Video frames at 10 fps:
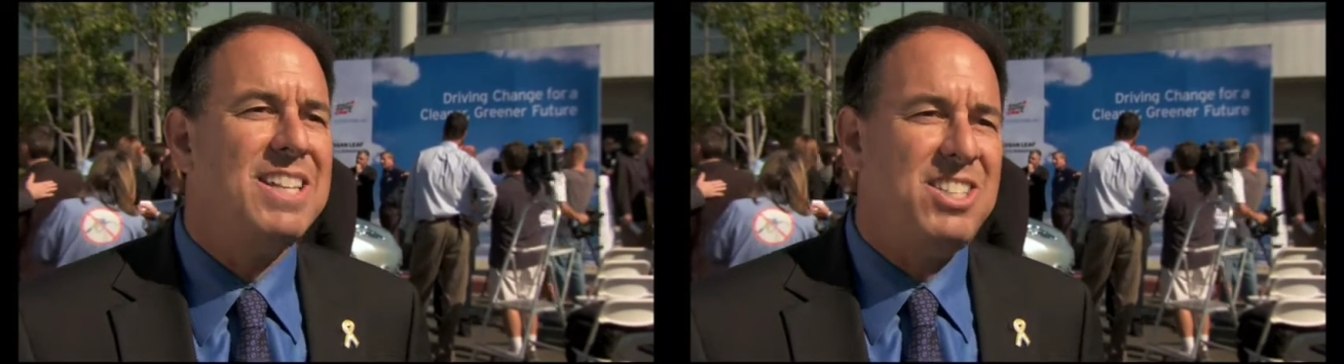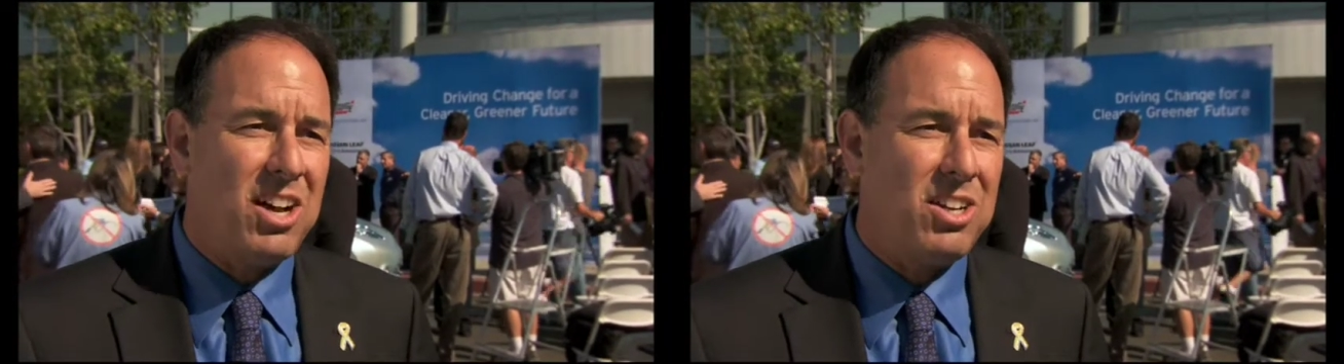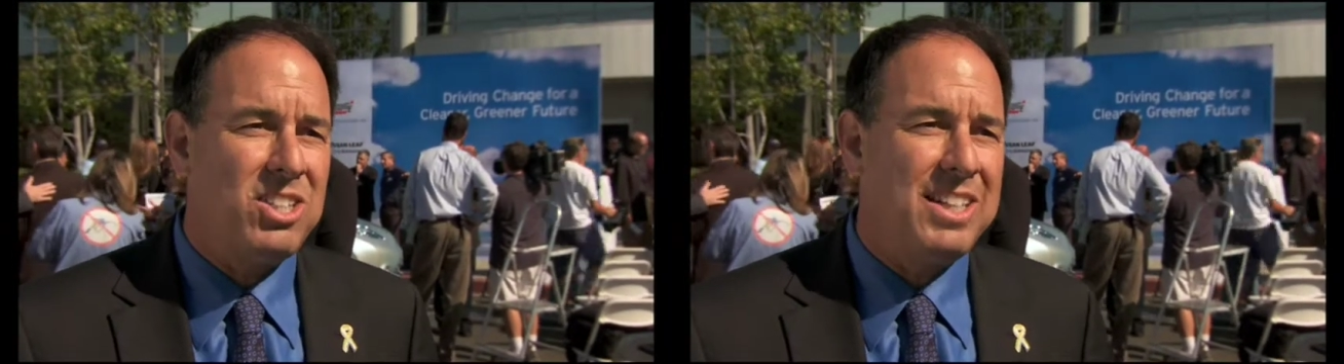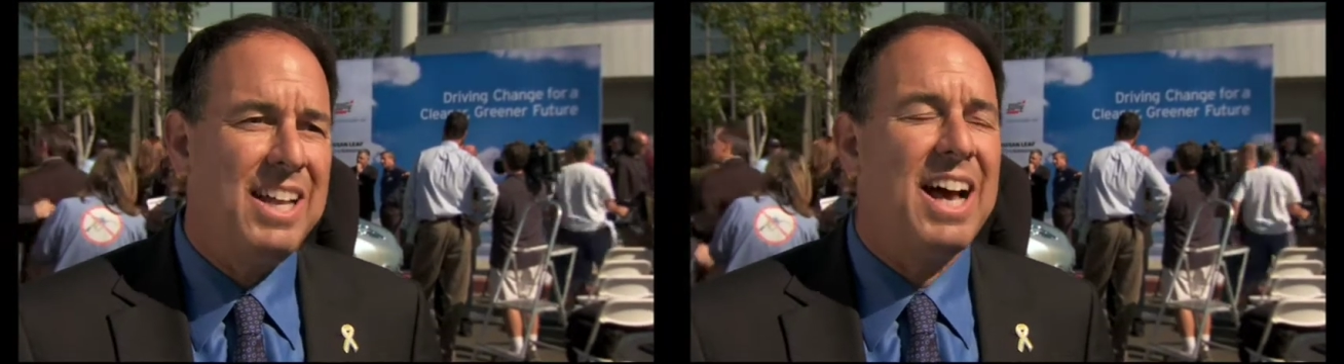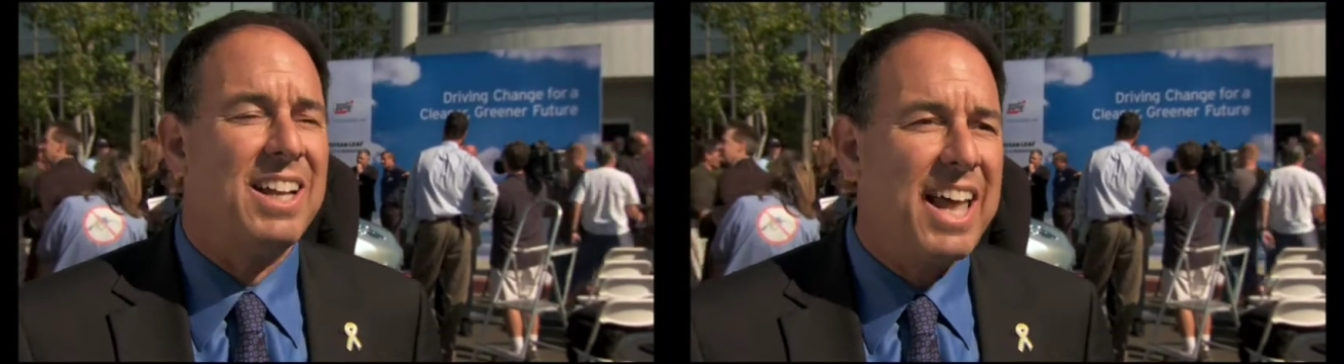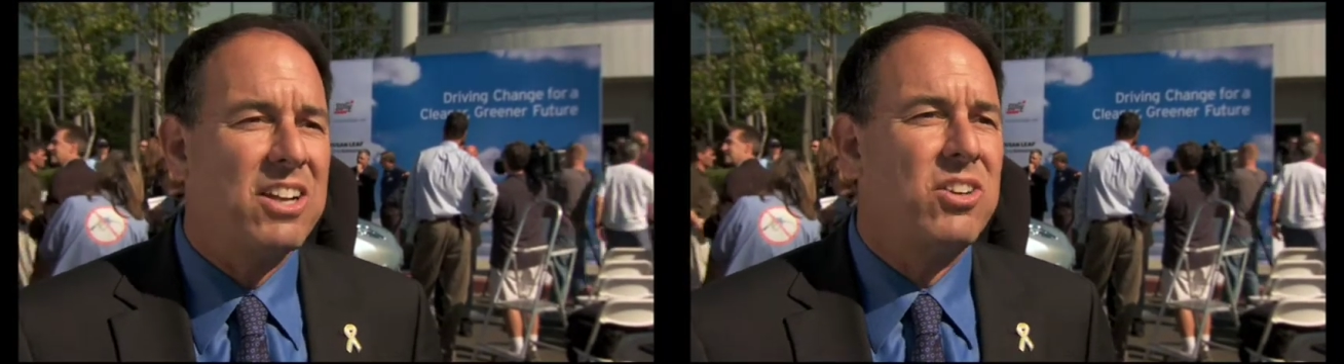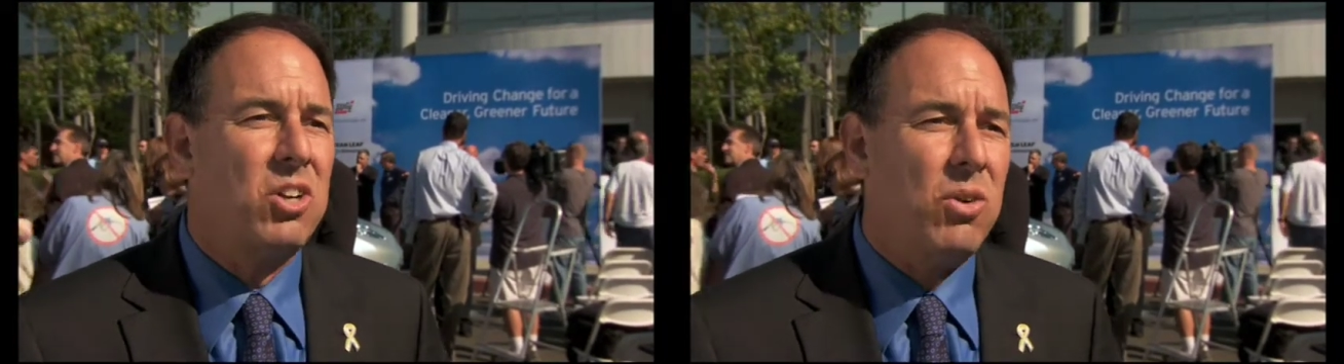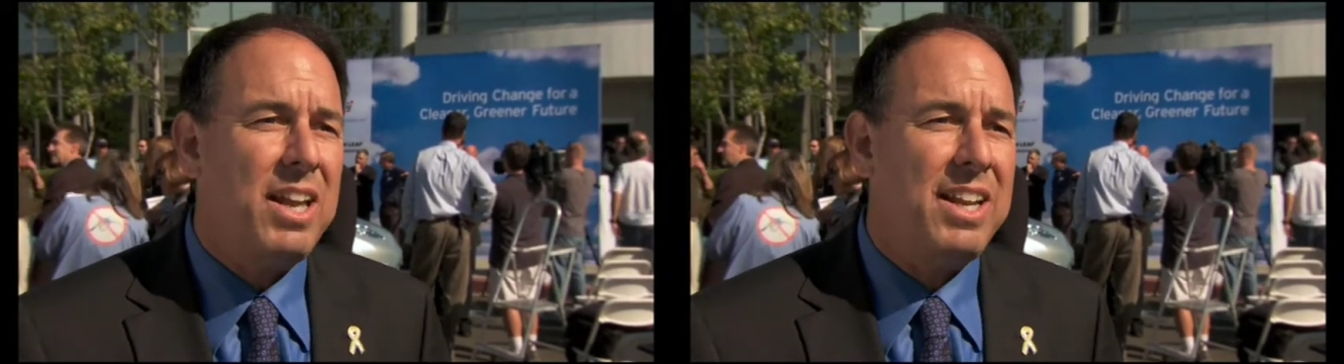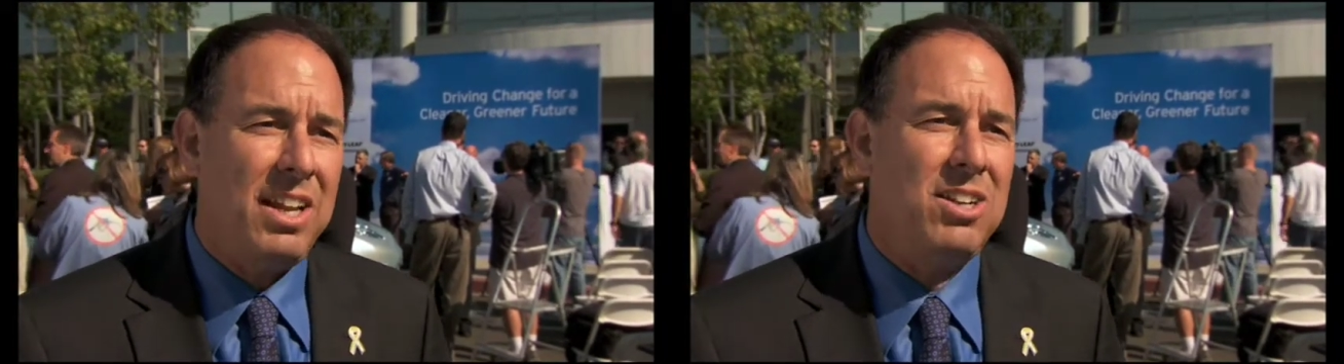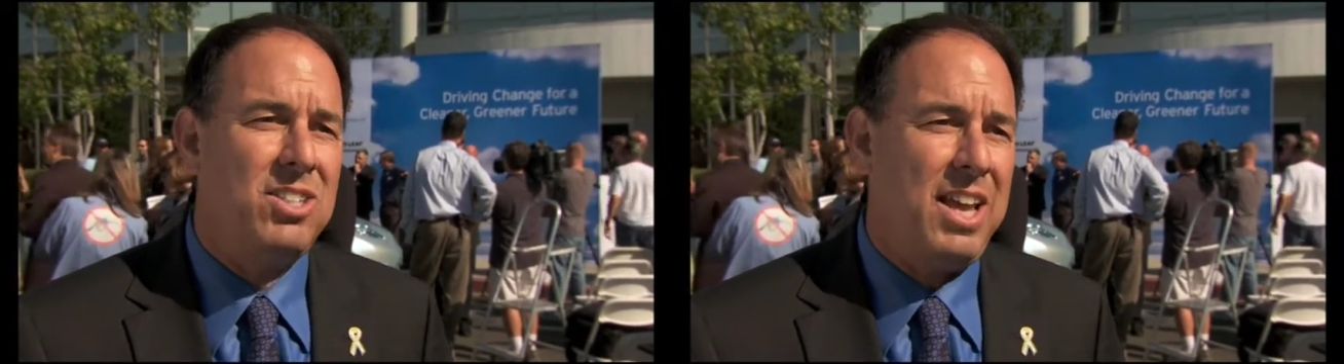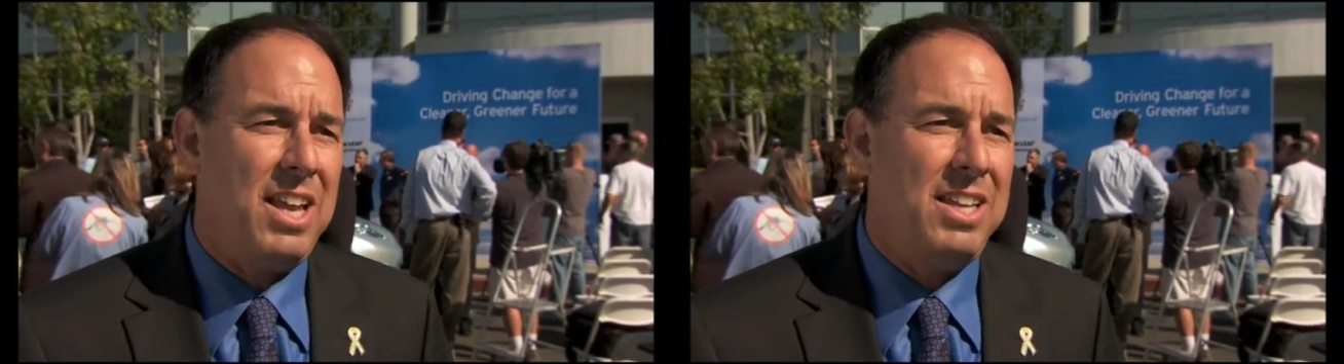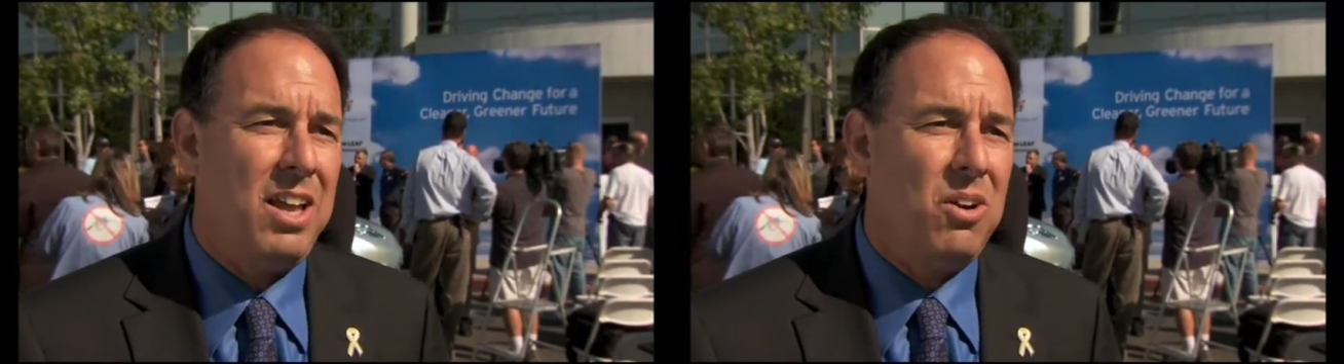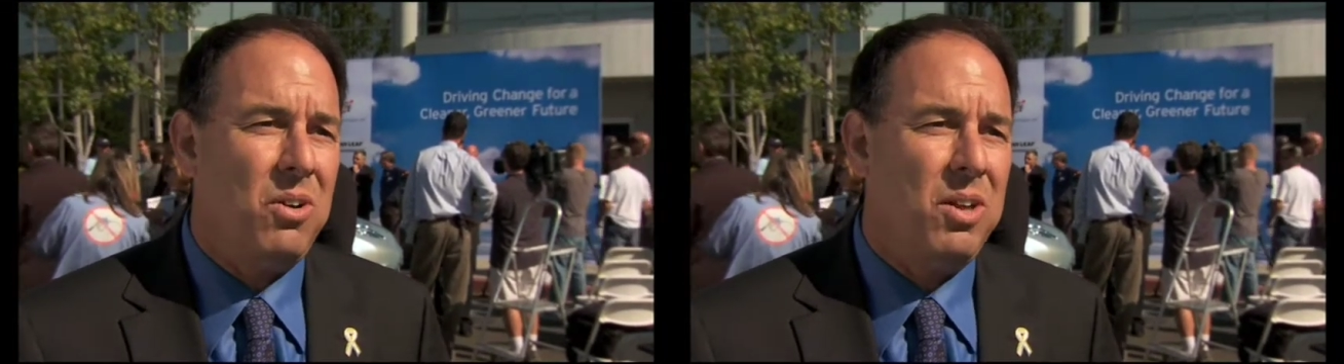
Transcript: intelligent electric grid here in San Diego.